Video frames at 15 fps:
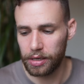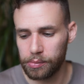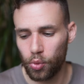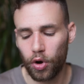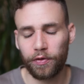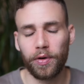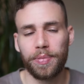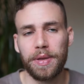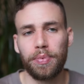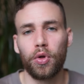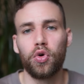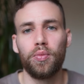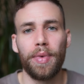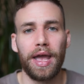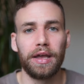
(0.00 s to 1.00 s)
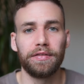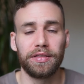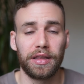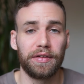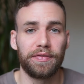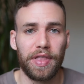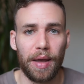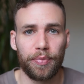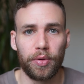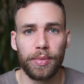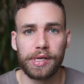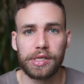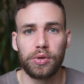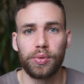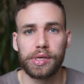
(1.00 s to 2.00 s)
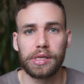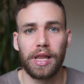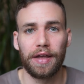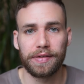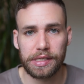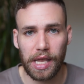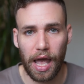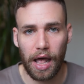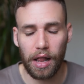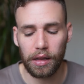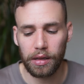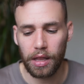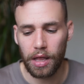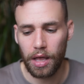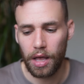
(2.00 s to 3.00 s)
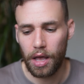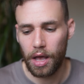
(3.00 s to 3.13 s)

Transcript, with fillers: more for people who may have lived that promiscuous lifestyle.